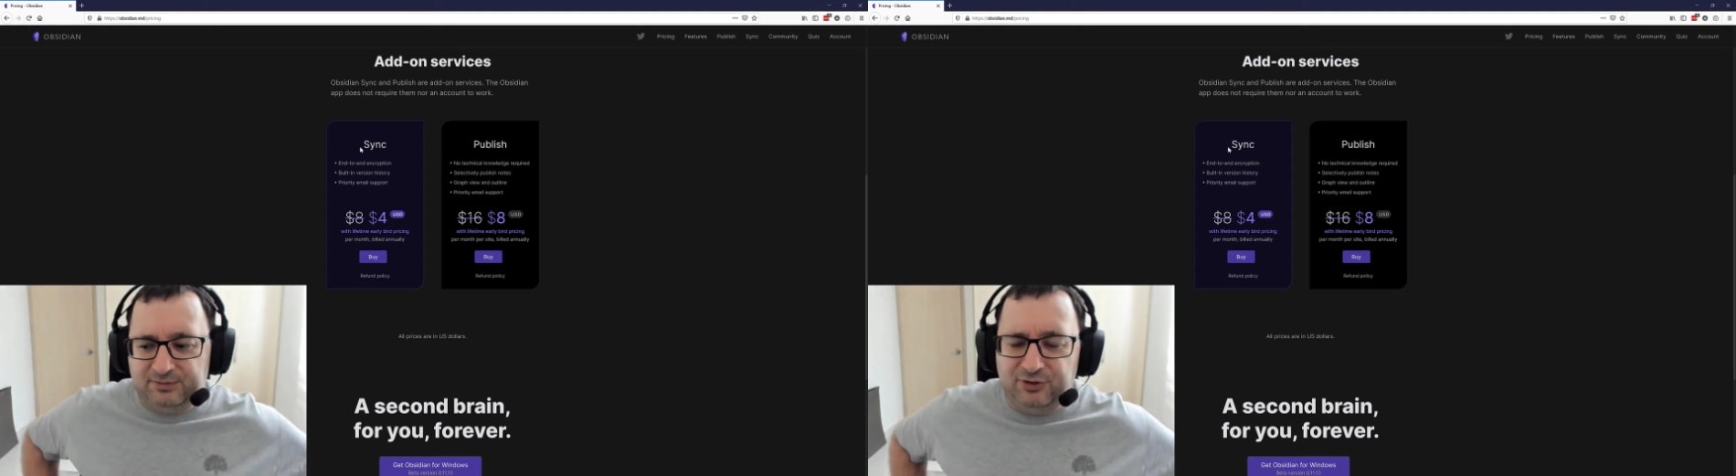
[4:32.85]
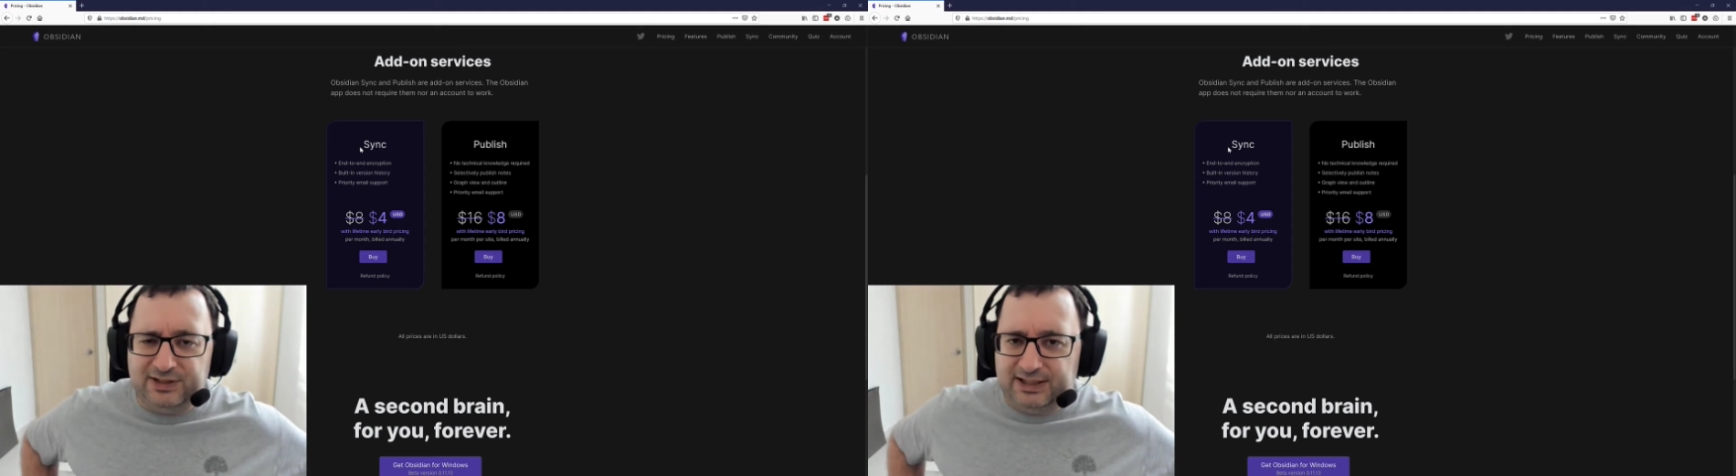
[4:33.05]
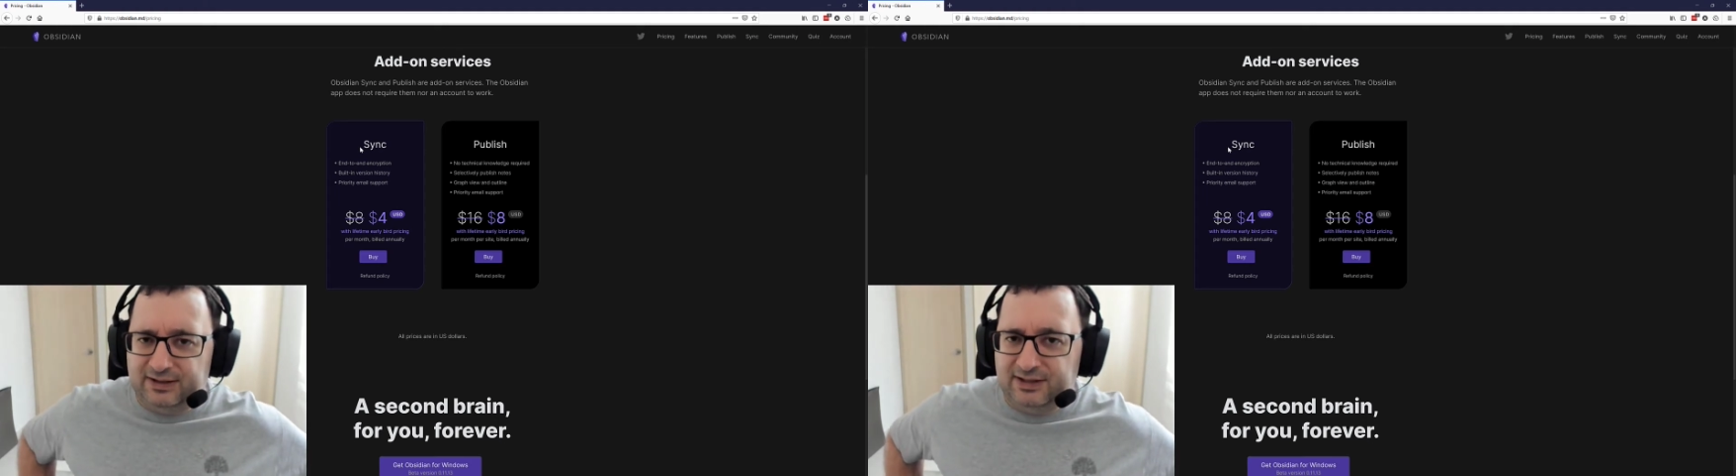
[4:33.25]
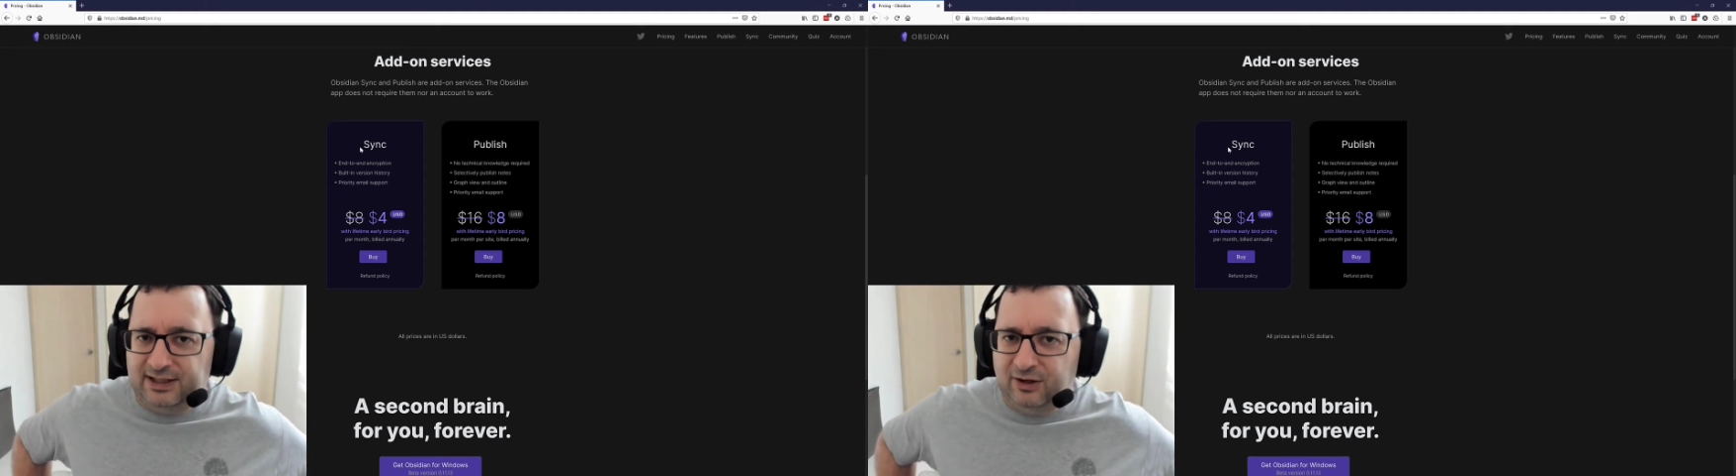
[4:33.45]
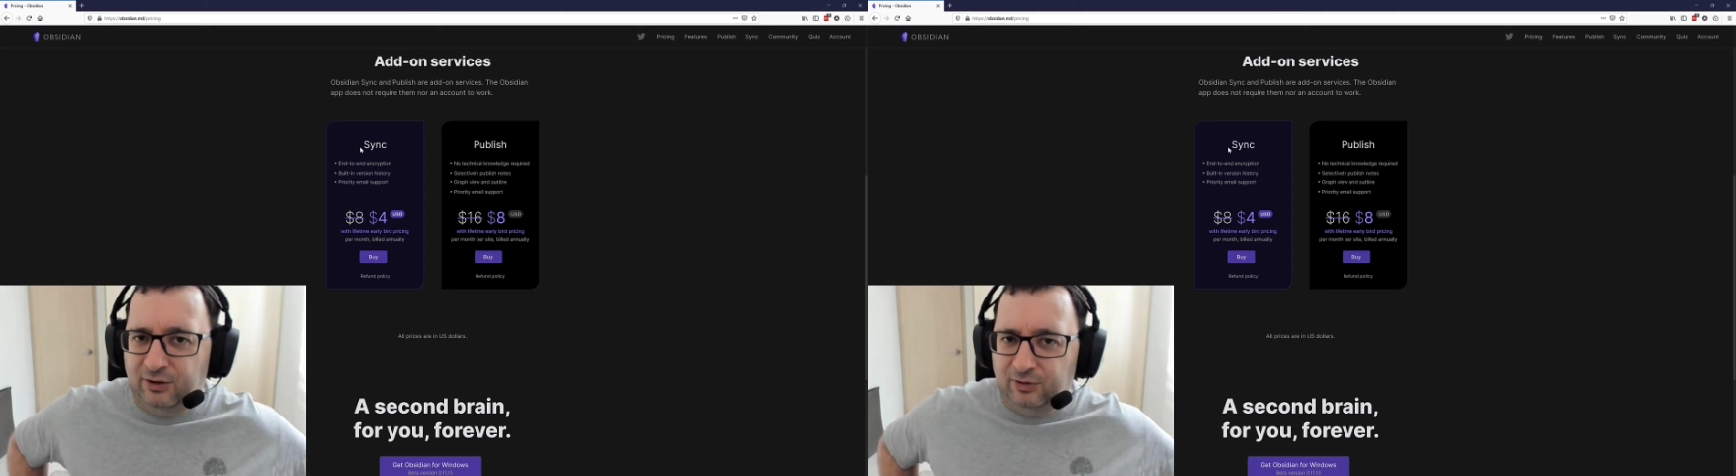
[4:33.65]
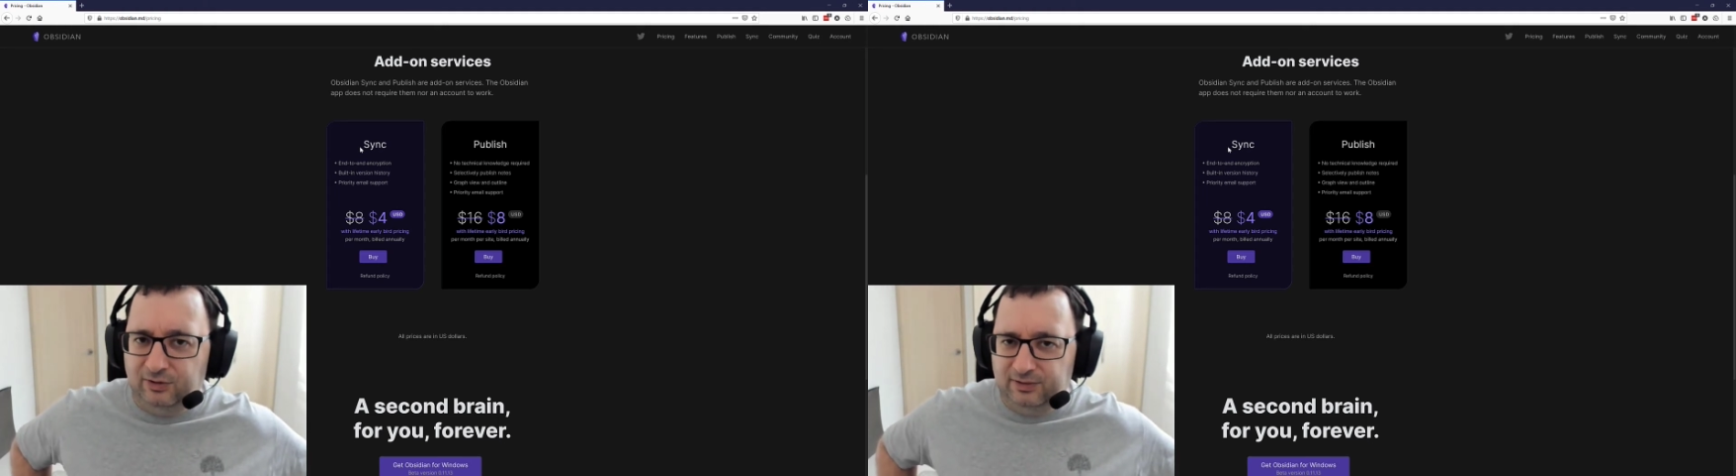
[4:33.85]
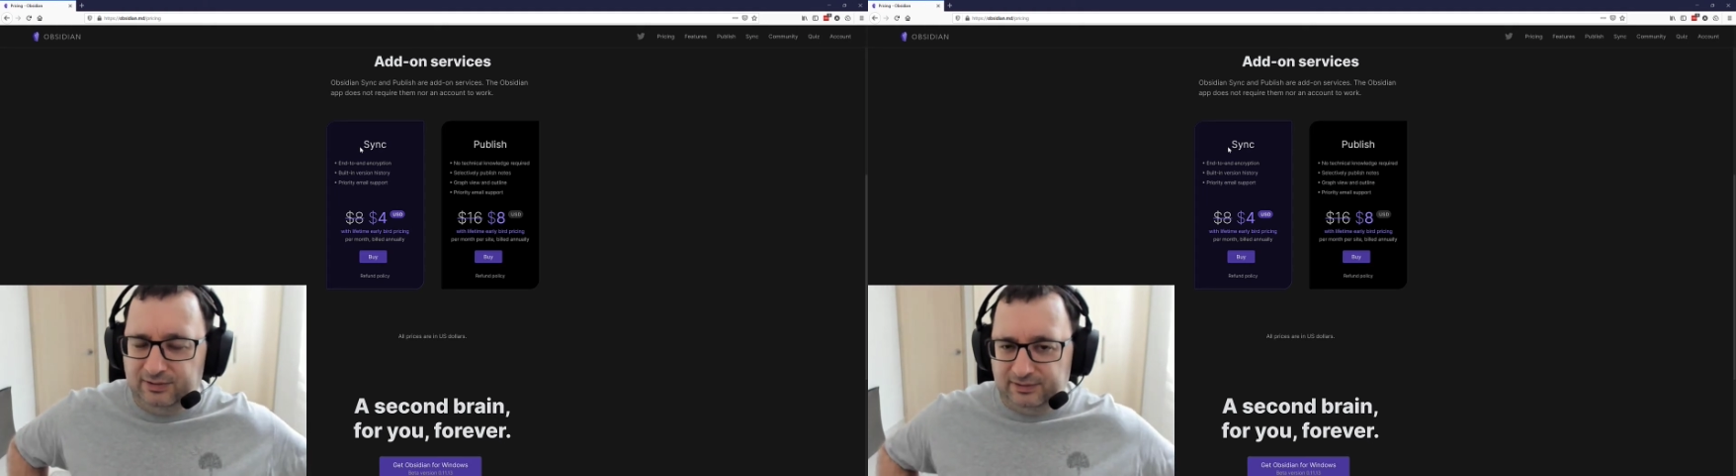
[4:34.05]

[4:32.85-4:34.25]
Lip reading: I'm choosing it as like a whole